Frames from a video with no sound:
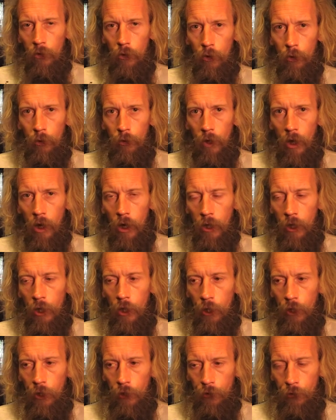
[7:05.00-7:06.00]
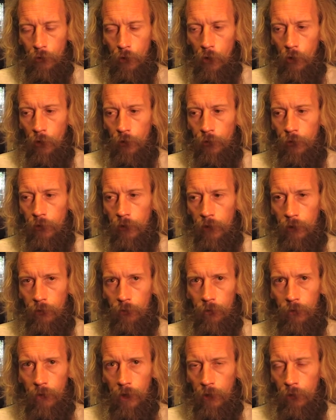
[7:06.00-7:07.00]
called I Heard God in
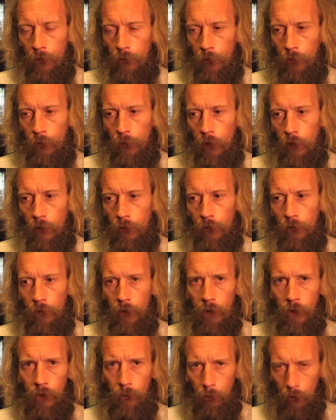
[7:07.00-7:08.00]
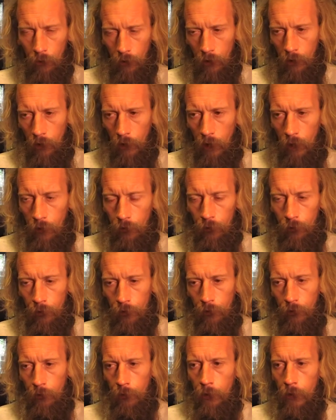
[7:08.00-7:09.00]
Faithful Philosopher, one of the last
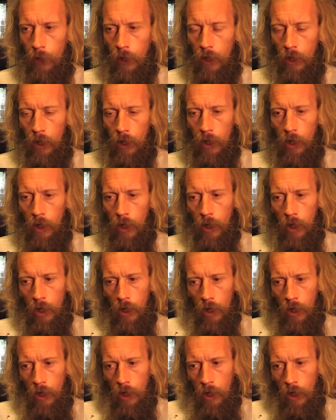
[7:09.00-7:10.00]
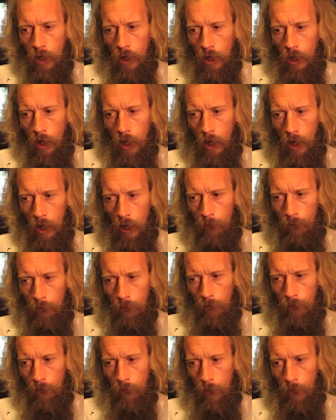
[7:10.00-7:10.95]
few. And